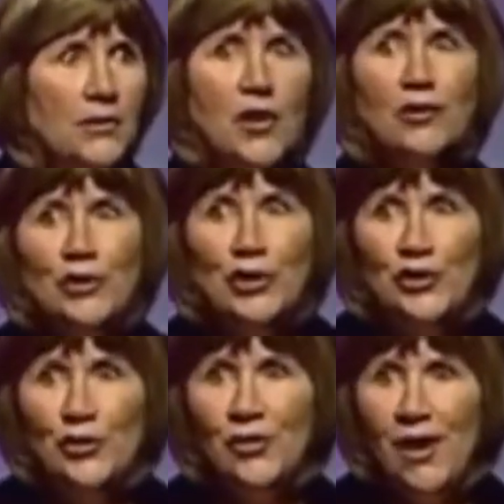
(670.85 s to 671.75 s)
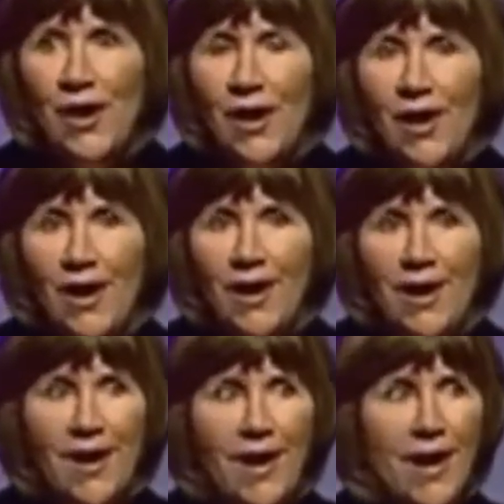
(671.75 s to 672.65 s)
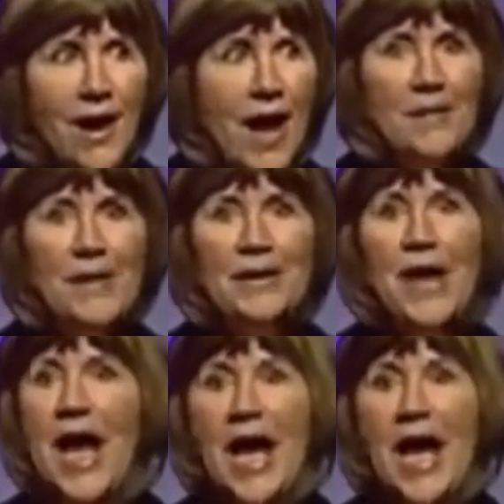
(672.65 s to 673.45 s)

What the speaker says: Don't you? I mean,